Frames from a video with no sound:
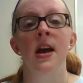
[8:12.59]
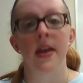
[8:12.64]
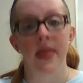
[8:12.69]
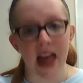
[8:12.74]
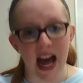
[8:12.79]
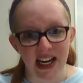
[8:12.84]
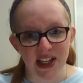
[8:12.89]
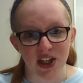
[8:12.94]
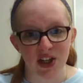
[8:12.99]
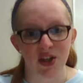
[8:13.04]

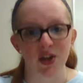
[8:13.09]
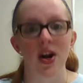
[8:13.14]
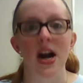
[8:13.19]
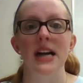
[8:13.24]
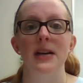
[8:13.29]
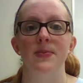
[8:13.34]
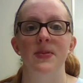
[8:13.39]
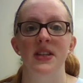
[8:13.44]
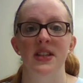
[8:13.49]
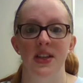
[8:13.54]
that's a
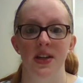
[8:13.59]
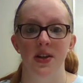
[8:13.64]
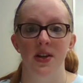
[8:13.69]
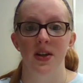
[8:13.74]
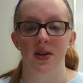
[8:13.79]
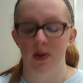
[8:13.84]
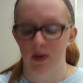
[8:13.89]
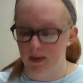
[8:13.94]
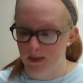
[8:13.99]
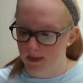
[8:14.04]
direct
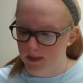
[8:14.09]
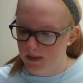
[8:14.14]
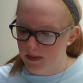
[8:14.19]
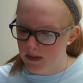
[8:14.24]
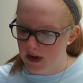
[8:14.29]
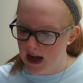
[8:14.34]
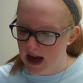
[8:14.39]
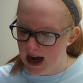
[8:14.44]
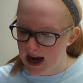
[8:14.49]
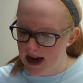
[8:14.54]
material.
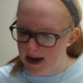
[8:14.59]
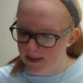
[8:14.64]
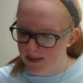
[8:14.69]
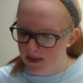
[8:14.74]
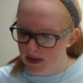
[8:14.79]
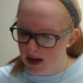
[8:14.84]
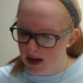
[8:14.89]
Okay.